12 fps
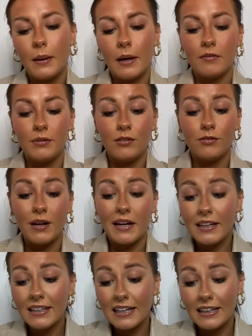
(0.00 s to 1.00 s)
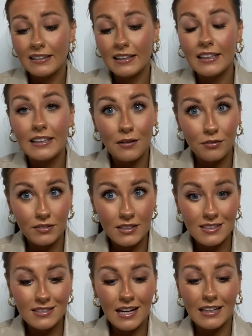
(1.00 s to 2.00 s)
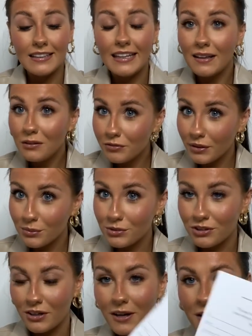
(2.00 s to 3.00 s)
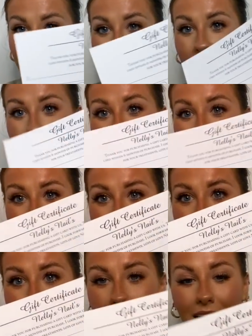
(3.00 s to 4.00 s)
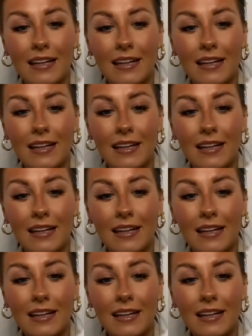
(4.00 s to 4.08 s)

I've been very kindly gifted a nail voucher by